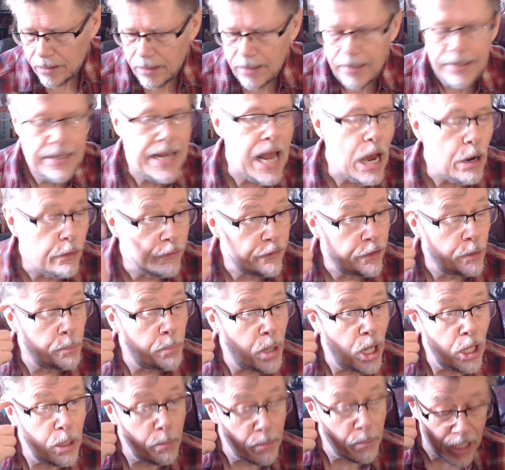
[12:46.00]
Now, for
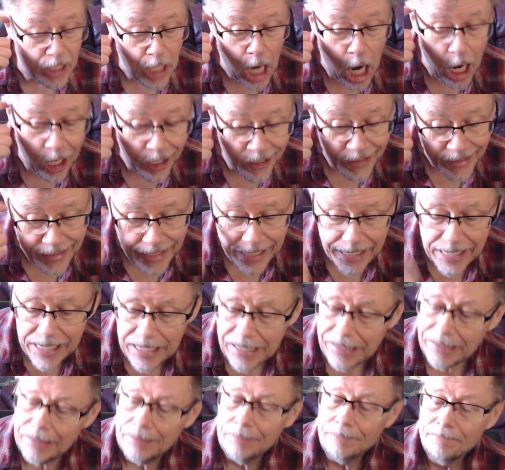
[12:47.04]
Paul McCartney,
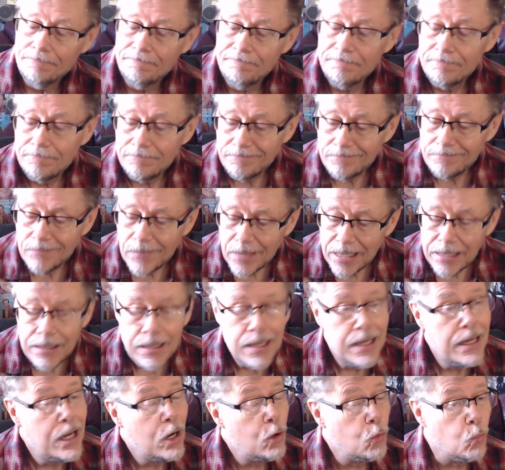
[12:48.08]

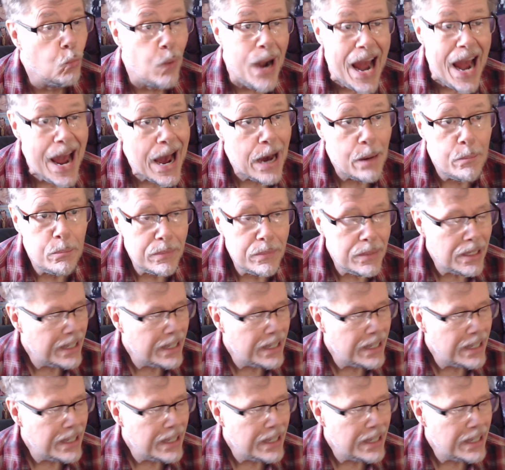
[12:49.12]
Ram,